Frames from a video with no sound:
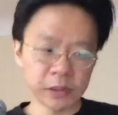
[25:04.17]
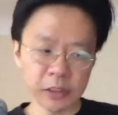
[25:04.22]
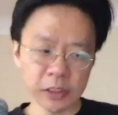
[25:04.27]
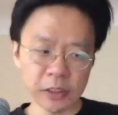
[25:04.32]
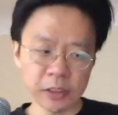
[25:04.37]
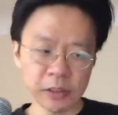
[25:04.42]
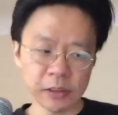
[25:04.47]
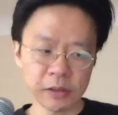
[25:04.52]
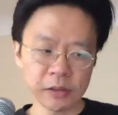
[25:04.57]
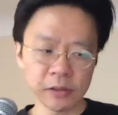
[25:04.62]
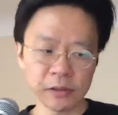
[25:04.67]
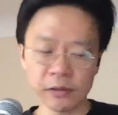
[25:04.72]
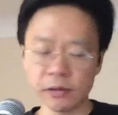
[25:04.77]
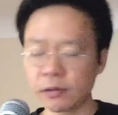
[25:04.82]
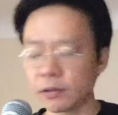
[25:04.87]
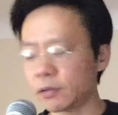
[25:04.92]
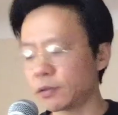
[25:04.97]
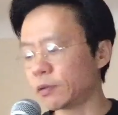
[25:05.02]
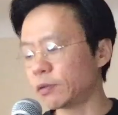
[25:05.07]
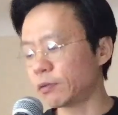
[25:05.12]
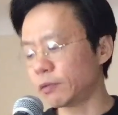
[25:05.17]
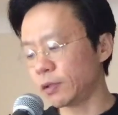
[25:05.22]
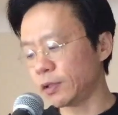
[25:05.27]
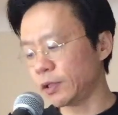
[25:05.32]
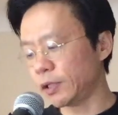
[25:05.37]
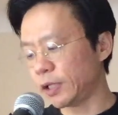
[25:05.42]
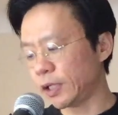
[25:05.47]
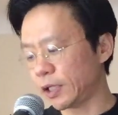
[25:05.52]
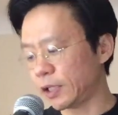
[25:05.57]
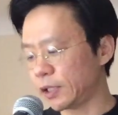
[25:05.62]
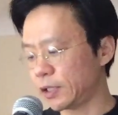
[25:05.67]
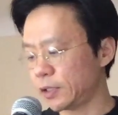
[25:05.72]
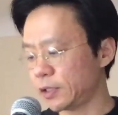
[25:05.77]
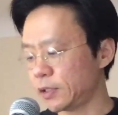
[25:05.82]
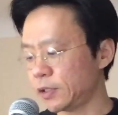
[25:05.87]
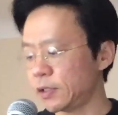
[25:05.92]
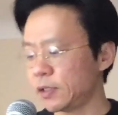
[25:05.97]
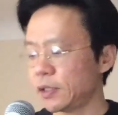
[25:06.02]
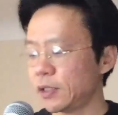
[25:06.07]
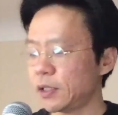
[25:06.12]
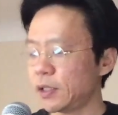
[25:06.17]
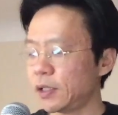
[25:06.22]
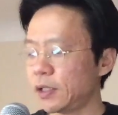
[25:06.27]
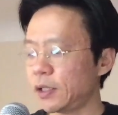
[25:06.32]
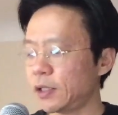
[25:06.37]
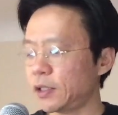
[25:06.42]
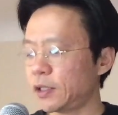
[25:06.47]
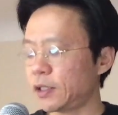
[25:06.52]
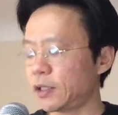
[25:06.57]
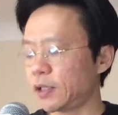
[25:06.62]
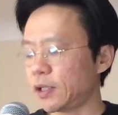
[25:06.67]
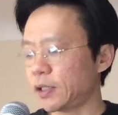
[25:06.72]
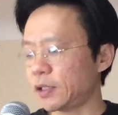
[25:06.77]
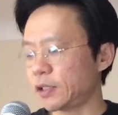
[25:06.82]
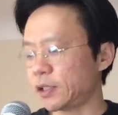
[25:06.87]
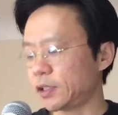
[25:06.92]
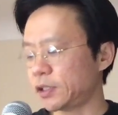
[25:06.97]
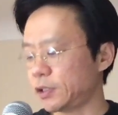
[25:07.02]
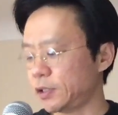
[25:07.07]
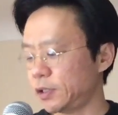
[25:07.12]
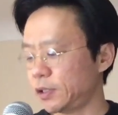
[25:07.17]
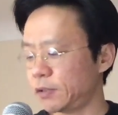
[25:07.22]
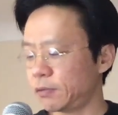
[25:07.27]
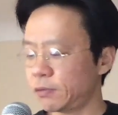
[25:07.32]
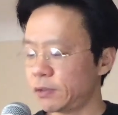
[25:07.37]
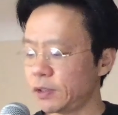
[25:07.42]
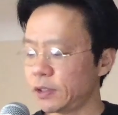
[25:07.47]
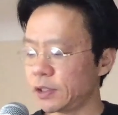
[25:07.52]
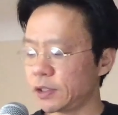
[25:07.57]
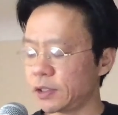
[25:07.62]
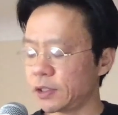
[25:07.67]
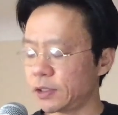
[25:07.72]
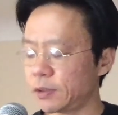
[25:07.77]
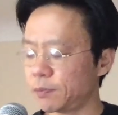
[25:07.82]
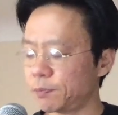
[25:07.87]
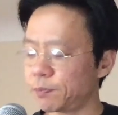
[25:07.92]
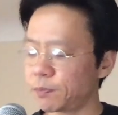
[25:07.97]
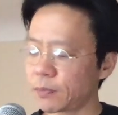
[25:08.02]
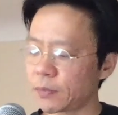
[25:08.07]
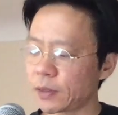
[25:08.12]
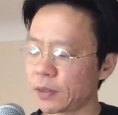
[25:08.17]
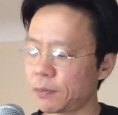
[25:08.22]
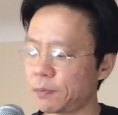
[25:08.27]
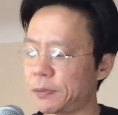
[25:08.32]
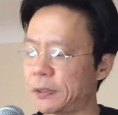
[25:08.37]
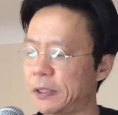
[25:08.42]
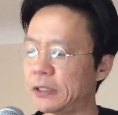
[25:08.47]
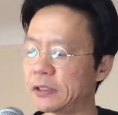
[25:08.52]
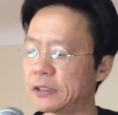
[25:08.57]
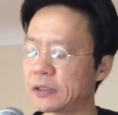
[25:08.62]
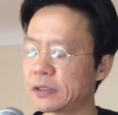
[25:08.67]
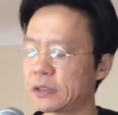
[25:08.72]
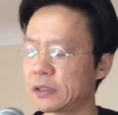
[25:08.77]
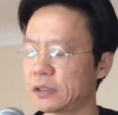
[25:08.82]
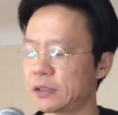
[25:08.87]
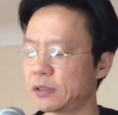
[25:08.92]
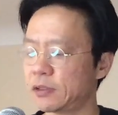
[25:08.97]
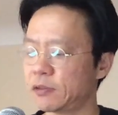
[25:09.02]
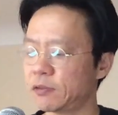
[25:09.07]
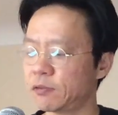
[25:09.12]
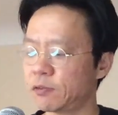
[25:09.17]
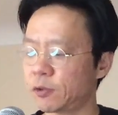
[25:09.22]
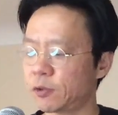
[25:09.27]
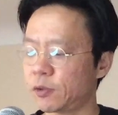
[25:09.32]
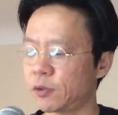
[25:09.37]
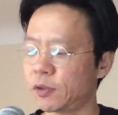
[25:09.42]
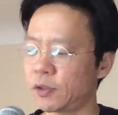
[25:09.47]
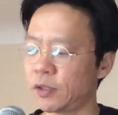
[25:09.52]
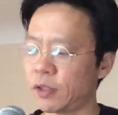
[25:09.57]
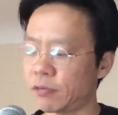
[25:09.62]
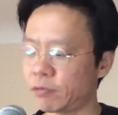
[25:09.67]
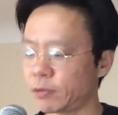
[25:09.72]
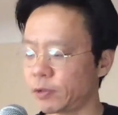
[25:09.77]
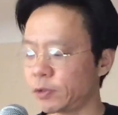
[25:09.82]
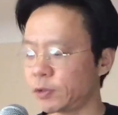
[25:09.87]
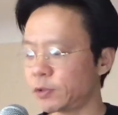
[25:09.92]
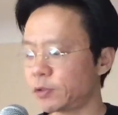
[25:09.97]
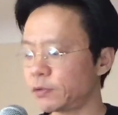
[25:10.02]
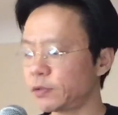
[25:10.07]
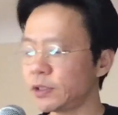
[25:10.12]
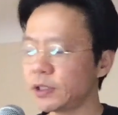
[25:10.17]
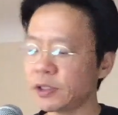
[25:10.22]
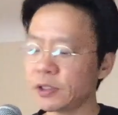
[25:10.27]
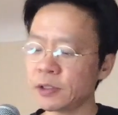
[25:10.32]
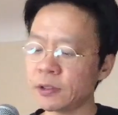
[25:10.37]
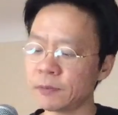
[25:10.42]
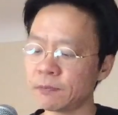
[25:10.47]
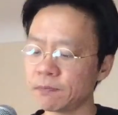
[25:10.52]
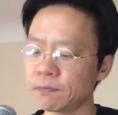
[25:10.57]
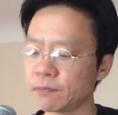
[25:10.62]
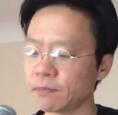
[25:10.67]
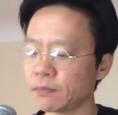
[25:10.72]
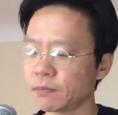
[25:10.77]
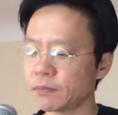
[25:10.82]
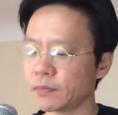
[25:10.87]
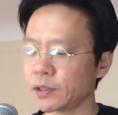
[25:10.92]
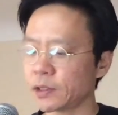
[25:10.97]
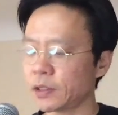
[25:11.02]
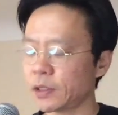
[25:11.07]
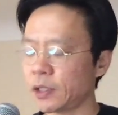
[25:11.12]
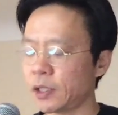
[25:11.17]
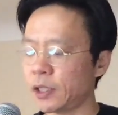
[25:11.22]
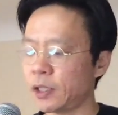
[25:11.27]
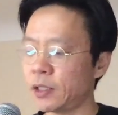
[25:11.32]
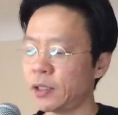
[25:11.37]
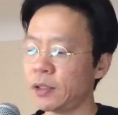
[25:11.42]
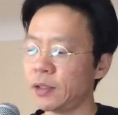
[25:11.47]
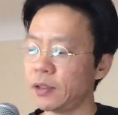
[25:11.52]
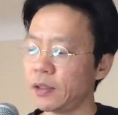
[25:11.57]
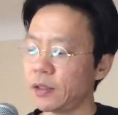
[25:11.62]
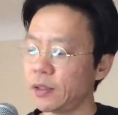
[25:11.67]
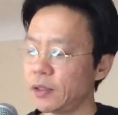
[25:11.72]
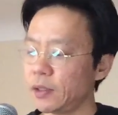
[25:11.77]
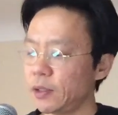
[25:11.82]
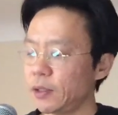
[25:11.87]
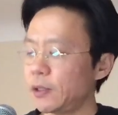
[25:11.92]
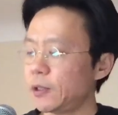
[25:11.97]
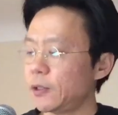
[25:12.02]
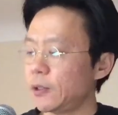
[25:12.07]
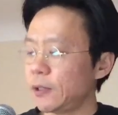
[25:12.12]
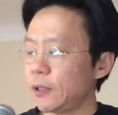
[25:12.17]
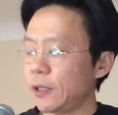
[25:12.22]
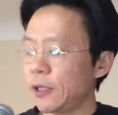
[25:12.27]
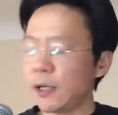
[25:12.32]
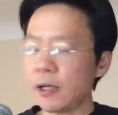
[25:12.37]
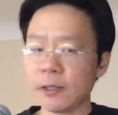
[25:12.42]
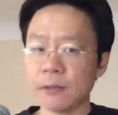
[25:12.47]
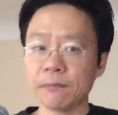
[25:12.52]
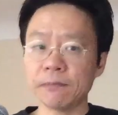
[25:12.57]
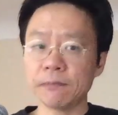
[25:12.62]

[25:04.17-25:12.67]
I'll also link. I think that's actually a really good piece for everyone to read. And yeah,